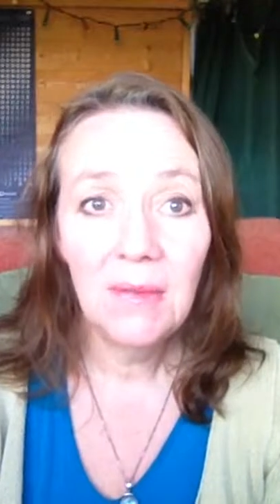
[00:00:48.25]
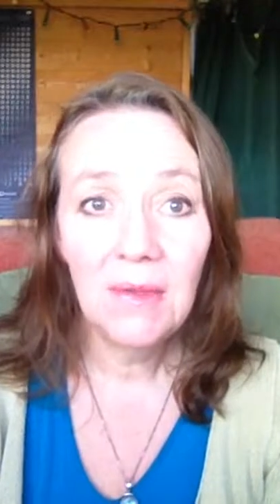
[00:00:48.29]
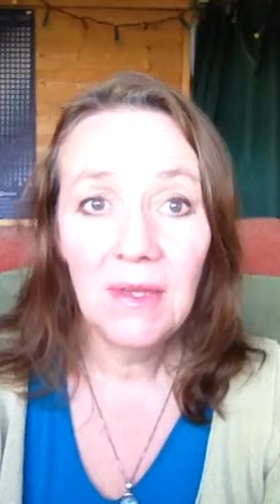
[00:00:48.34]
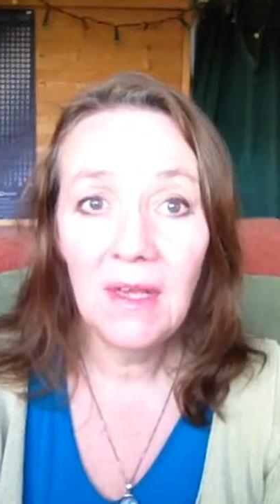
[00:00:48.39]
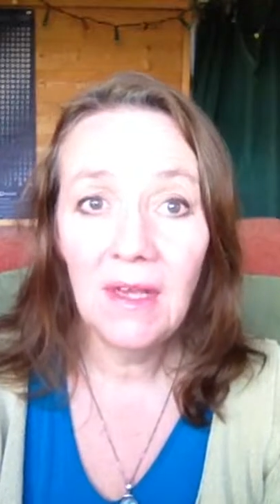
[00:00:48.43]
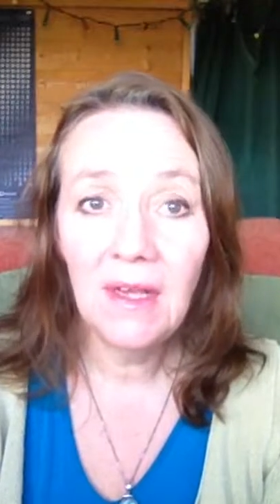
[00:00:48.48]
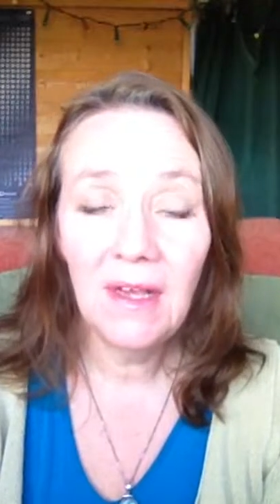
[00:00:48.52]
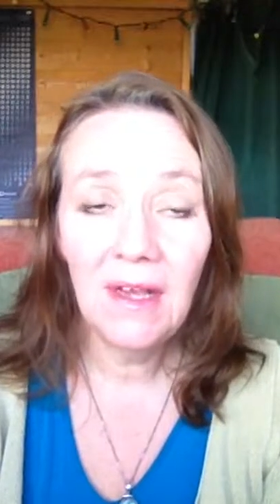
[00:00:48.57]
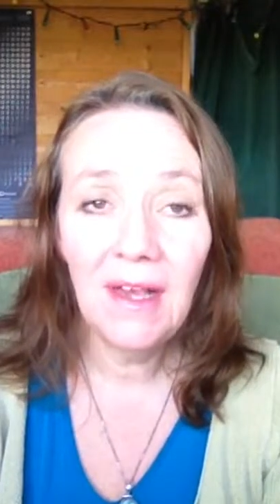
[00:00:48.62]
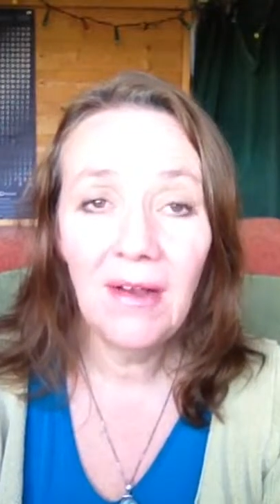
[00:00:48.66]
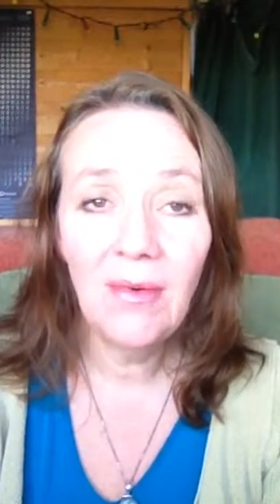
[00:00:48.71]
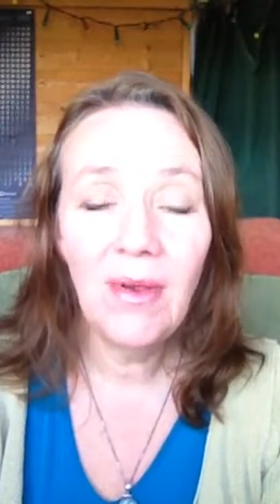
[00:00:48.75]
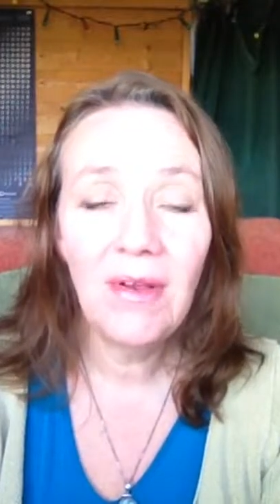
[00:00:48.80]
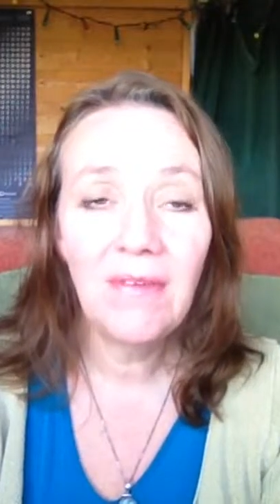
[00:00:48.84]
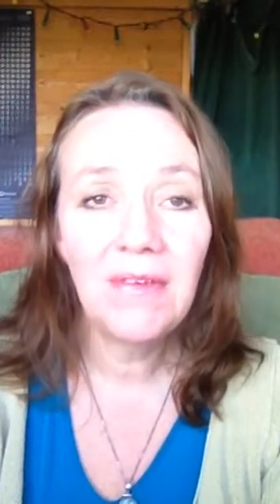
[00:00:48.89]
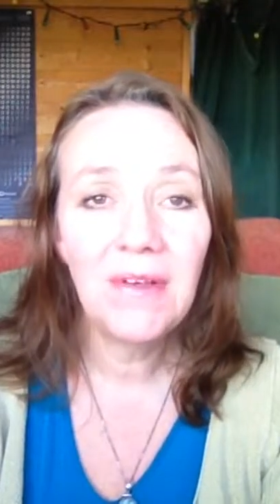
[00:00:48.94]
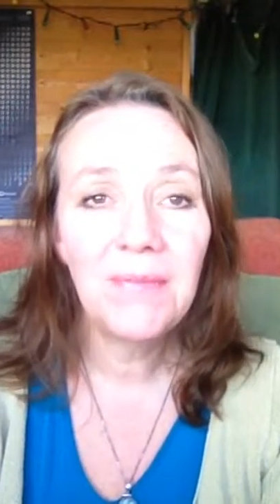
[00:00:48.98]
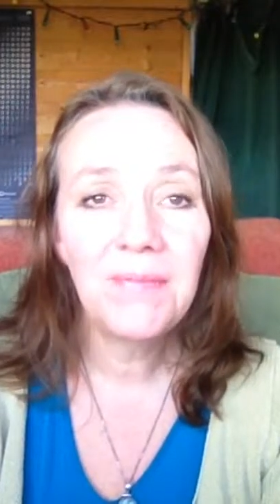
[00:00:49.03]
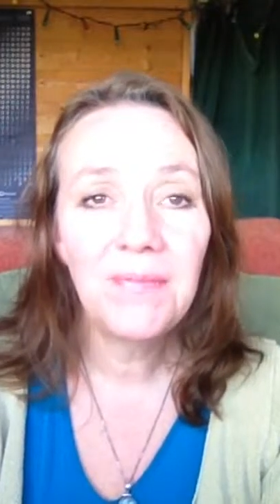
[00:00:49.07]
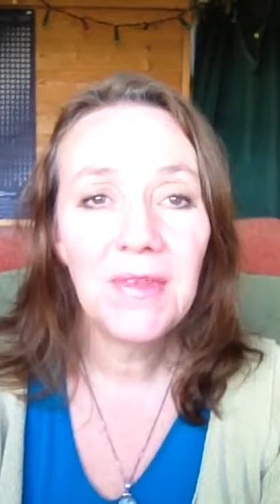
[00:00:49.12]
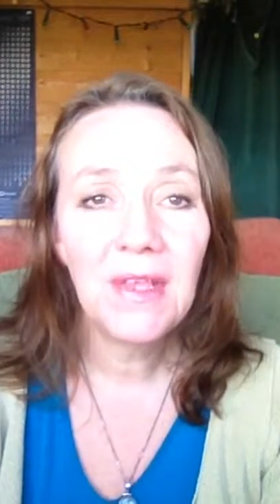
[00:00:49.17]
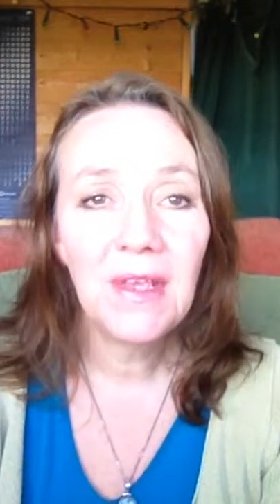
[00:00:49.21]

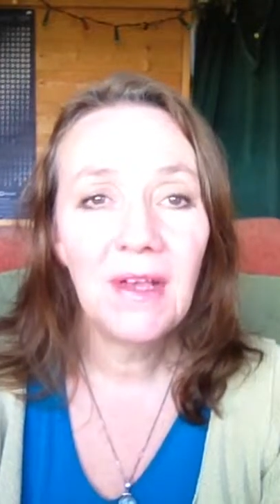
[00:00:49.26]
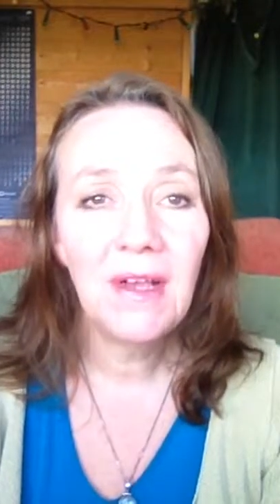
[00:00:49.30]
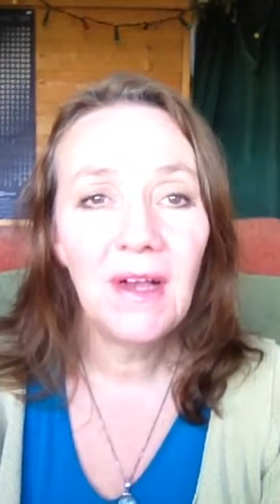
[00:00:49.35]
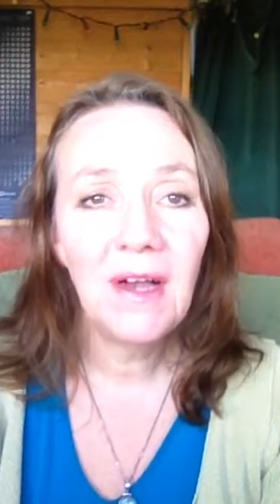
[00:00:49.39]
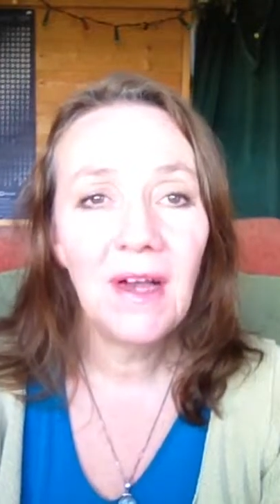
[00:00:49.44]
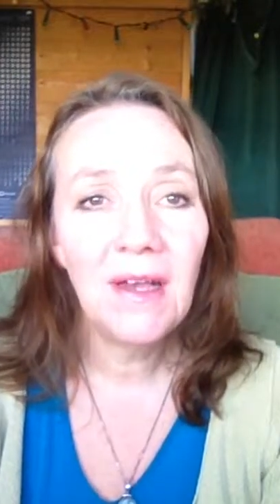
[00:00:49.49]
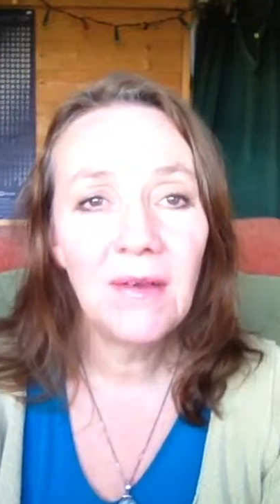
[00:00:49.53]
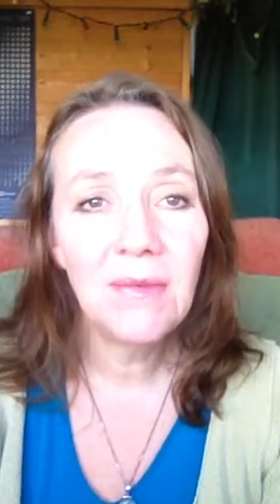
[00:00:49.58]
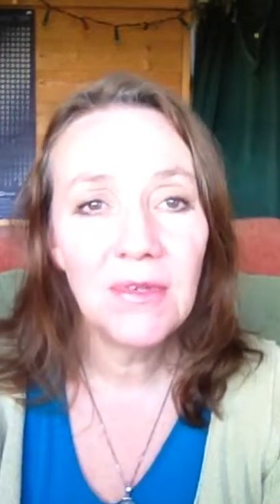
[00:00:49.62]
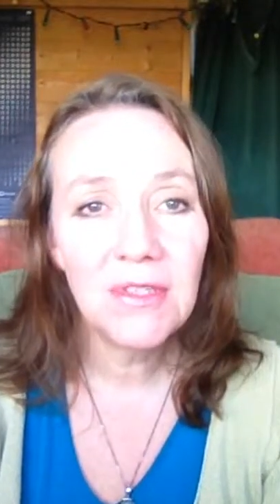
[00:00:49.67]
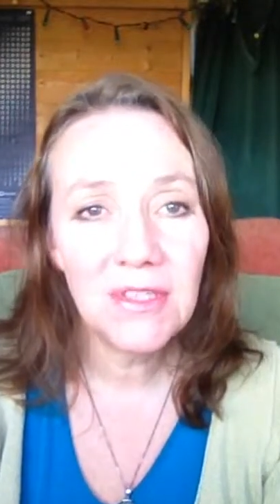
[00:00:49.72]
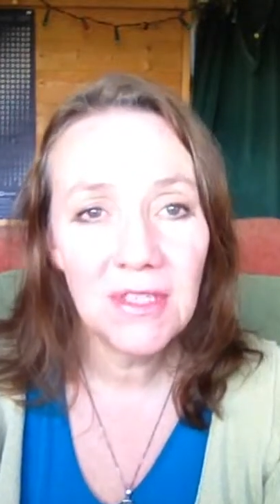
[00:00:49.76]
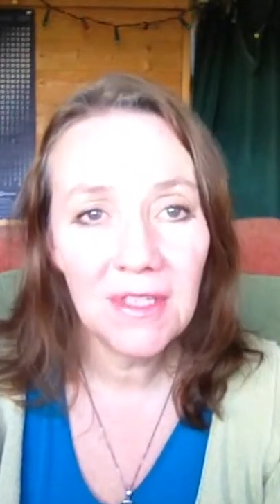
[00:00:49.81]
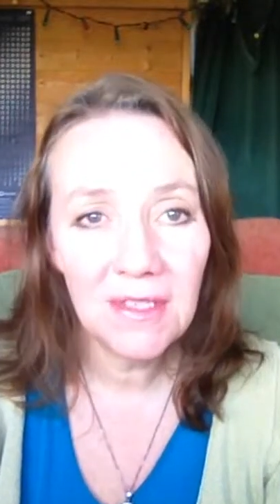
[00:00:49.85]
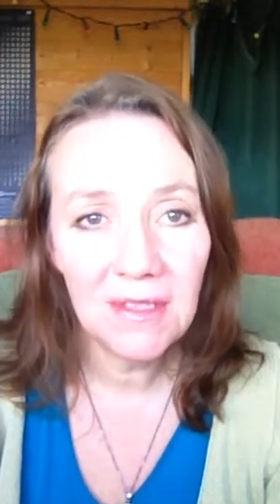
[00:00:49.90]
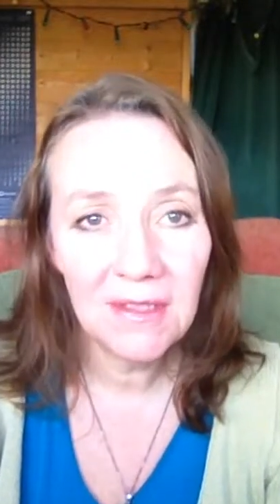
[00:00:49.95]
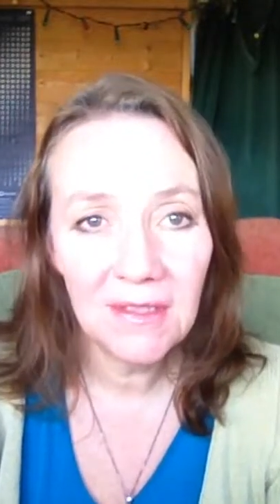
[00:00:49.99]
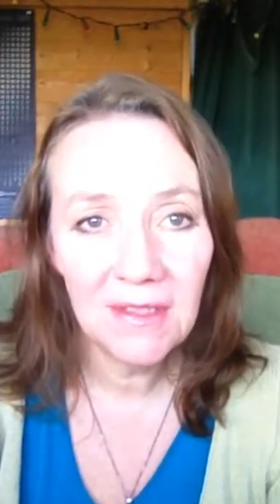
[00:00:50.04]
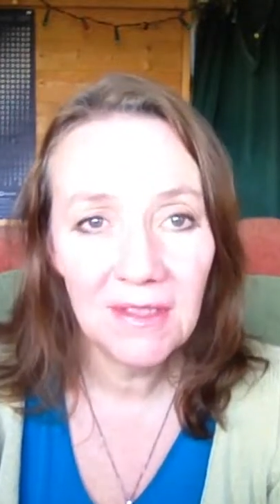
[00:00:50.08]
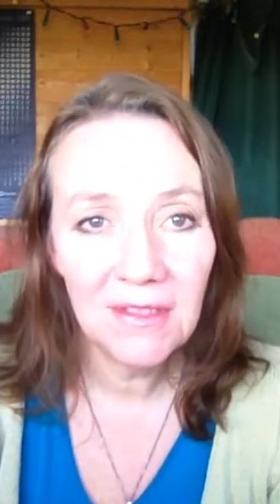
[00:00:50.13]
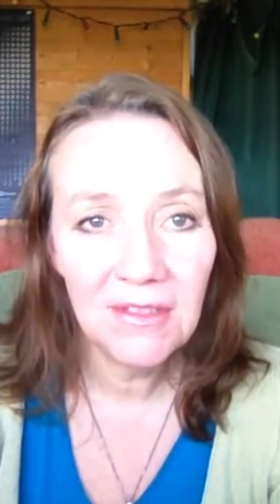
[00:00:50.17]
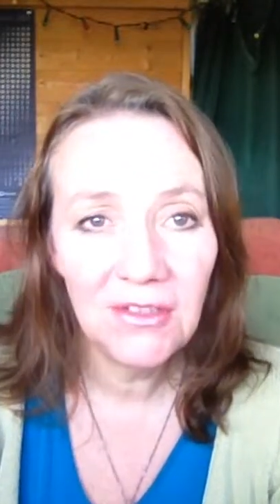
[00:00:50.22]
However, I was
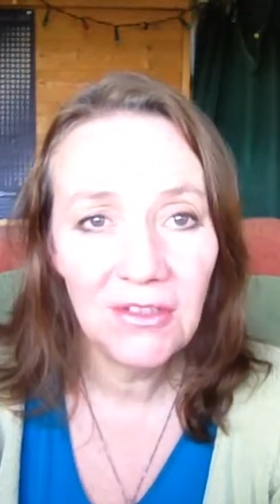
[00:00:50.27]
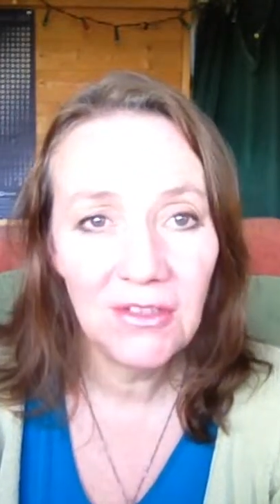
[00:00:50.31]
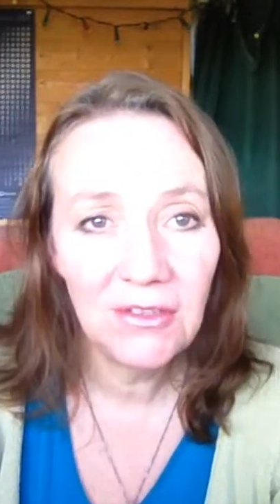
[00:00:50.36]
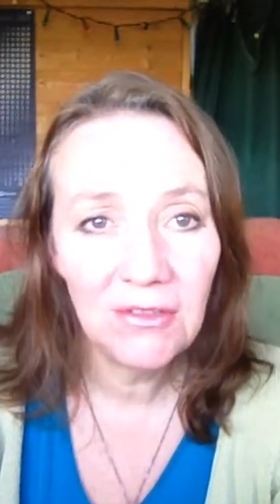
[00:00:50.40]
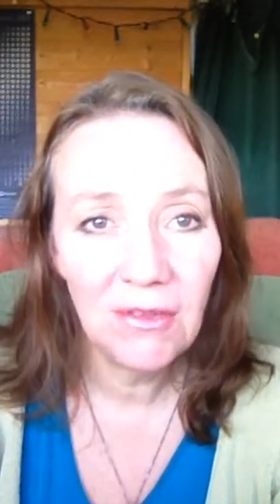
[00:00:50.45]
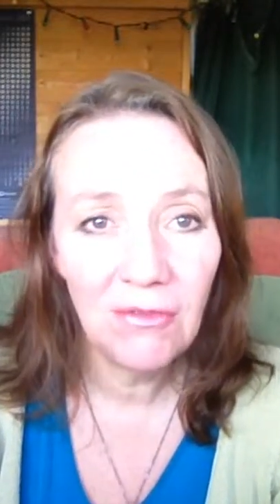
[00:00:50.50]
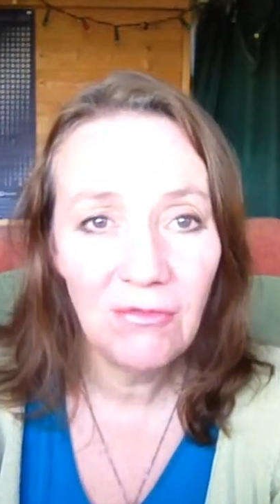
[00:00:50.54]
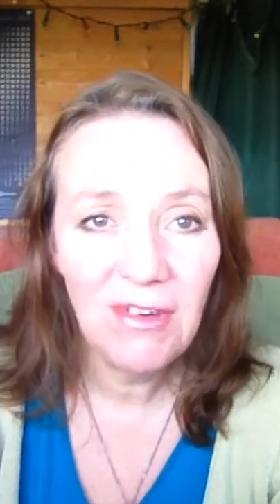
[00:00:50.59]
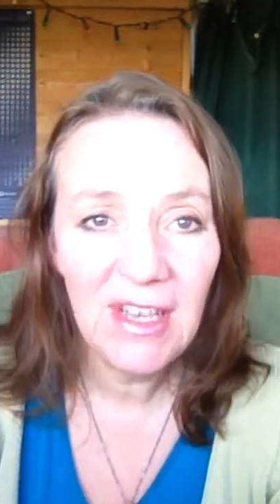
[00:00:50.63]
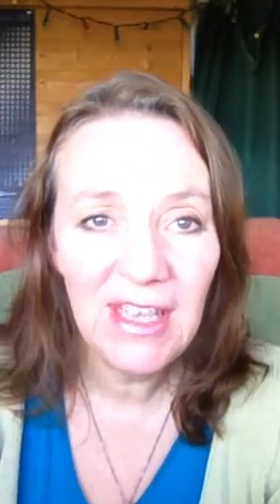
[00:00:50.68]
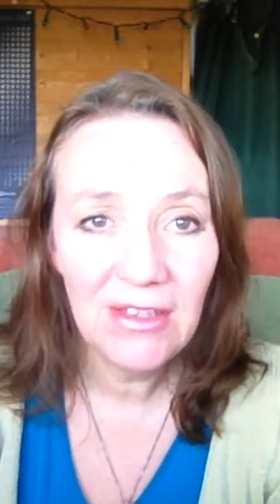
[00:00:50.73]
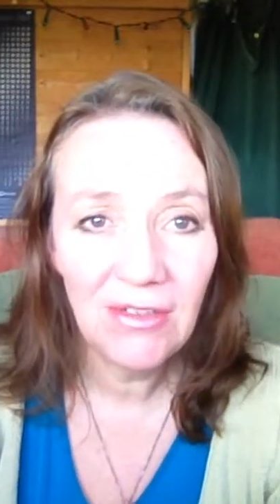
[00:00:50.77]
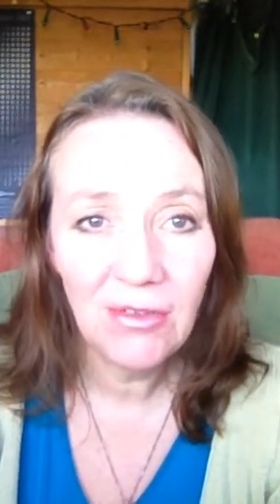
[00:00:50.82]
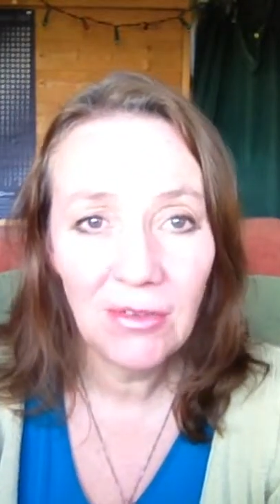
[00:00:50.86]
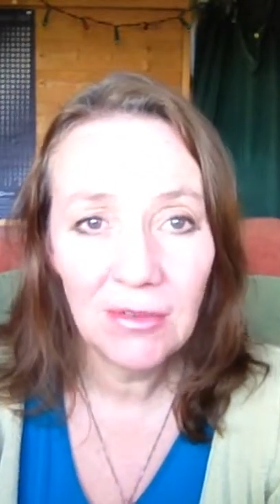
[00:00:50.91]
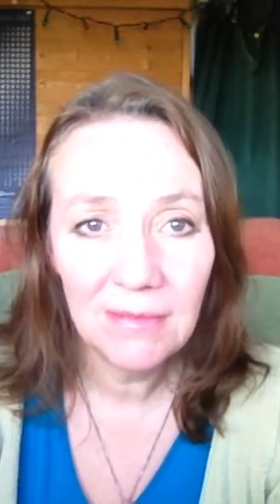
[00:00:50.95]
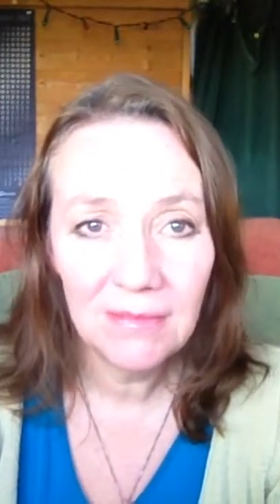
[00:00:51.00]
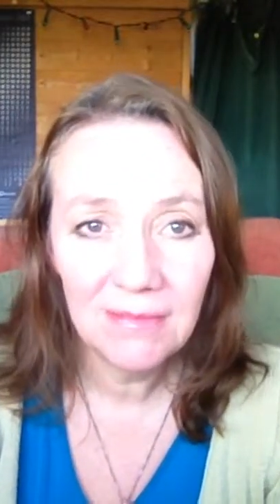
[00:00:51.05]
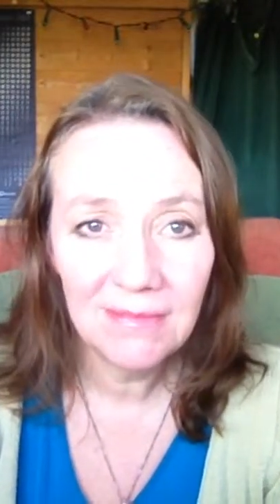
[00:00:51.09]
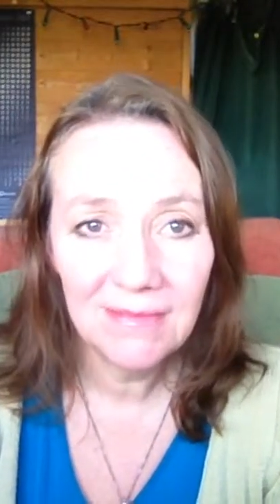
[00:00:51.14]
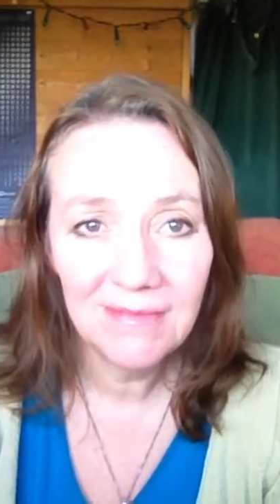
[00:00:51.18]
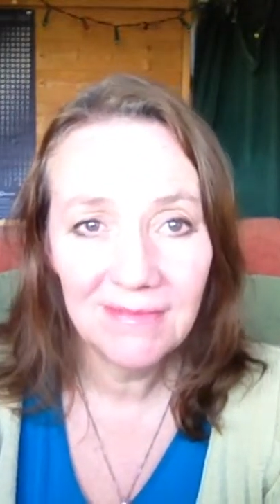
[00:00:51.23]
a real